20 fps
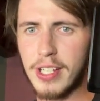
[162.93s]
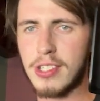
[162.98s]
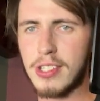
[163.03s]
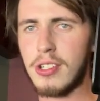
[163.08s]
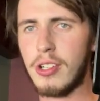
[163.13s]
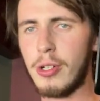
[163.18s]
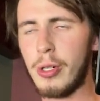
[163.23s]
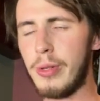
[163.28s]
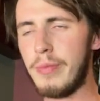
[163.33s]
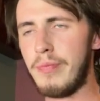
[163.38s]

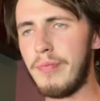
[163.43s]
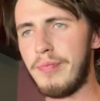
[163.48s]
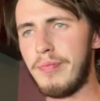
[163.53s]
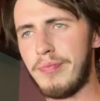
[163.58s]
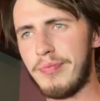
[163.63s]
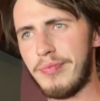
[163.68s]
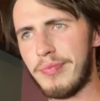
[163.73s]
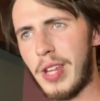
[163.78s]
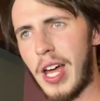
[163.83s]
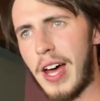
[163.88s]
So
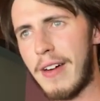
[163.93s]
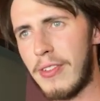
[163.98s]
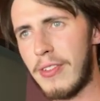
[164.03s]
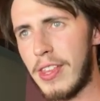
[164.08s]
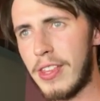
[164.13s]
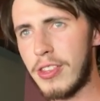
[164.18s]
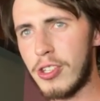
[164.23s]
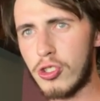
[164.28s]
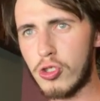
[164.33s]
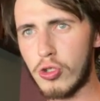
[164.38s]
other
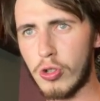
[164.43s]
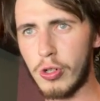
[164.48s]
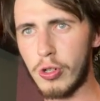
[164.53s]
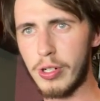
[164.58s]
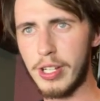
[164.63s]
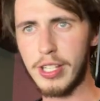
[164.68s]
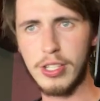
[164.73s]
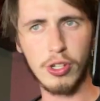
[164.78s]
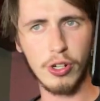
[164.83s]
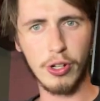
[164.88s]
than the draw,
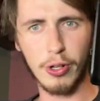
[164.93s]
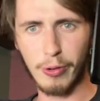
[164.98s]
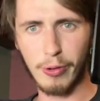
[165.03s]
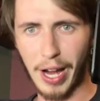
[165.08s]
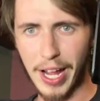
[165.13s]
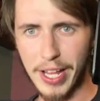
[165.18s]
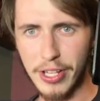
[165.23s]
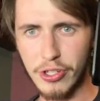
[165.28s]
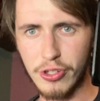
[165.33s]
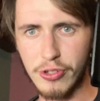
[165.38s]
he's on a
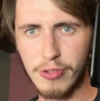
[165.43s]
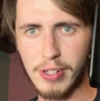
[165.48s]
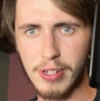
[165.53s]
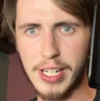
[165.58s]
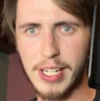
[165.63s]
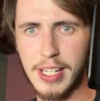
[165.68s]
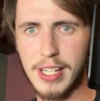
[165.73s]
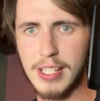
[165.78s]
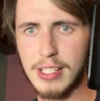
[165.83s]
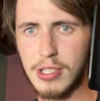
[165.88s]
great
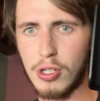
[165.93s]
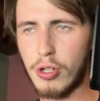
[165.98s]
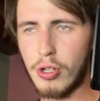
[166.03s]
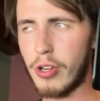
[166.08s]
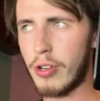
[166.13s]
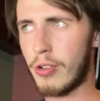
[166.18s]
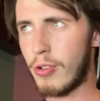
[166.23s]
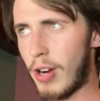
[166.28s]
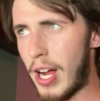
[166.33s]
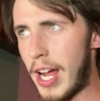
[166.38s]
streak. He's
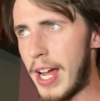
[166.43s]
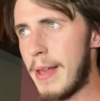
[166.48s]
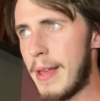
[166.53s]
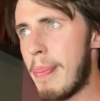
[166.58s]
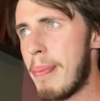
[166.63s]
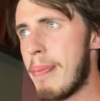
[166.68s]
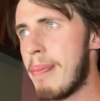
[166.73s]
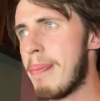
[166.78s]
looking great.